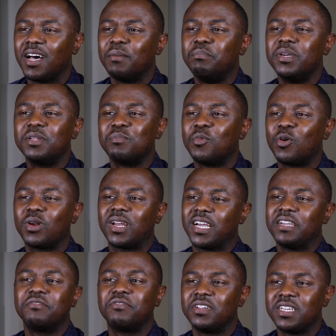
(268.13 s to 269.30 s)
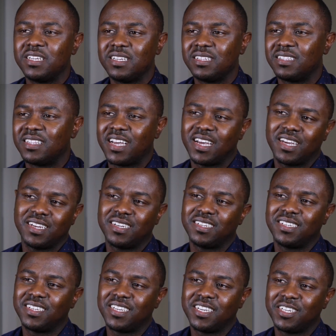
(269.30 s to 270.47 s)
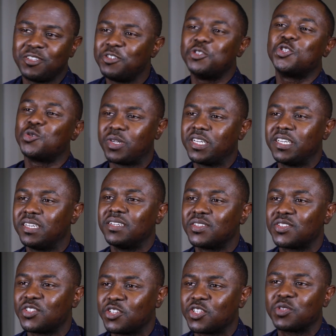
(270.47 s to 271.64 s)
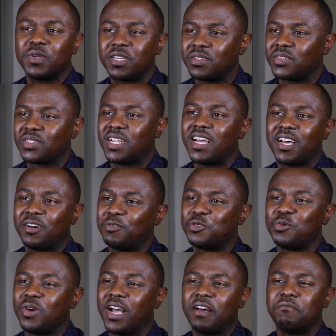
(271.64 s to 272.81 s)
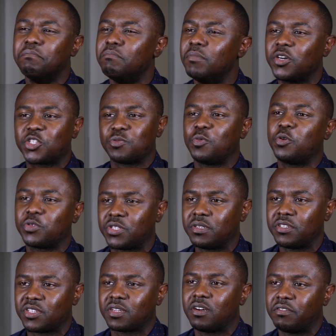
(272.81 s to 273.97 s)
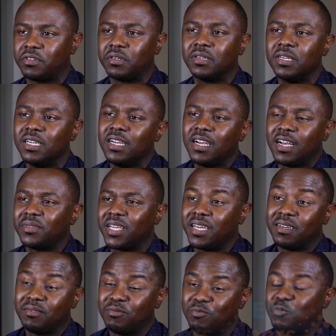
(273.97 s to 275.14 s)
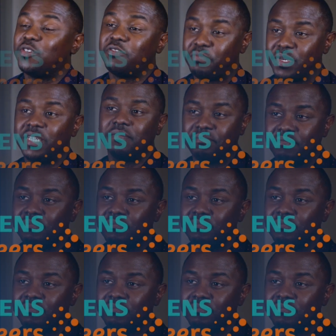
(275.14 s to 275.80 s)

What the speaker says: a bit more lively than it usually is, just because now you have much more to discover than would have been.